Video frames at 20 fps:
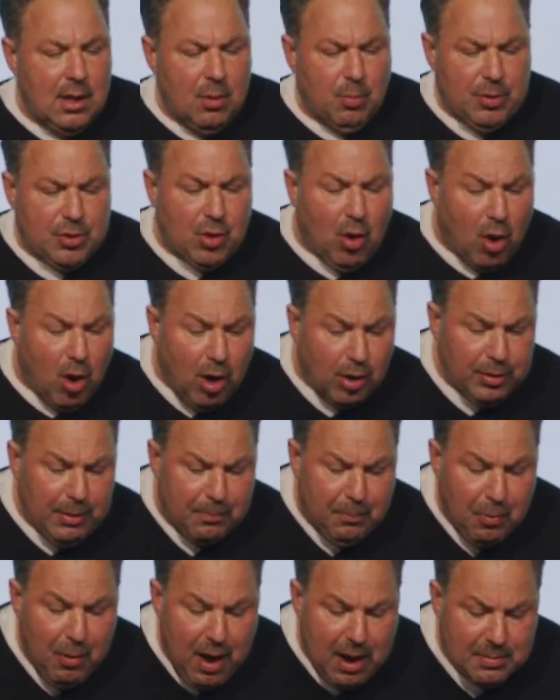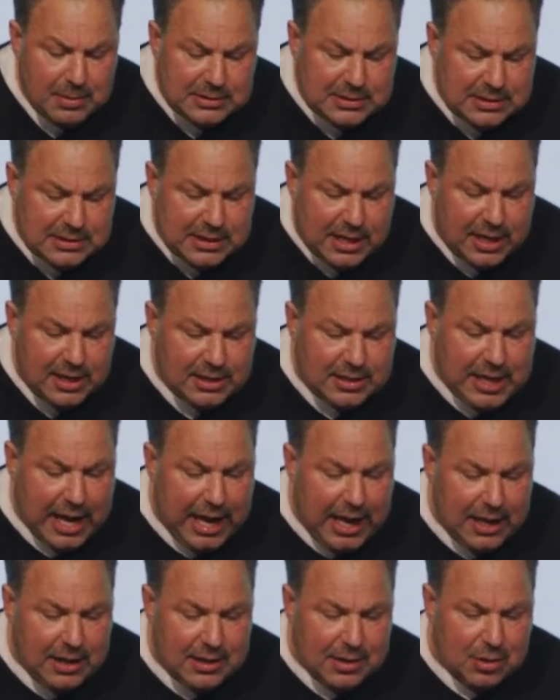with all the promises
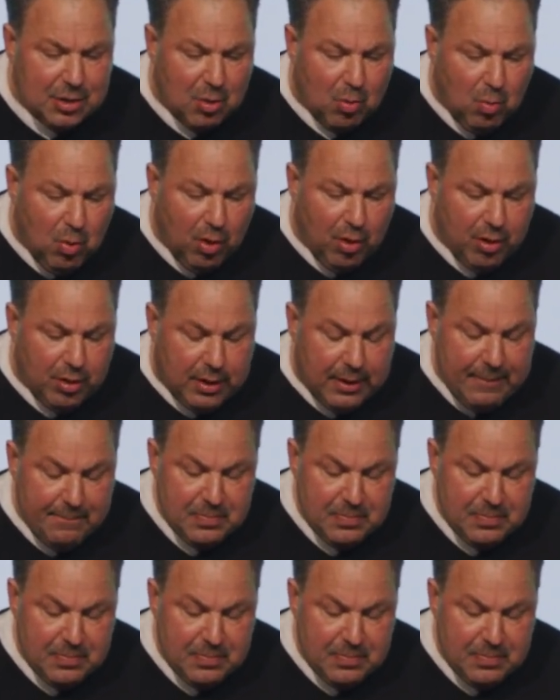contained in the word,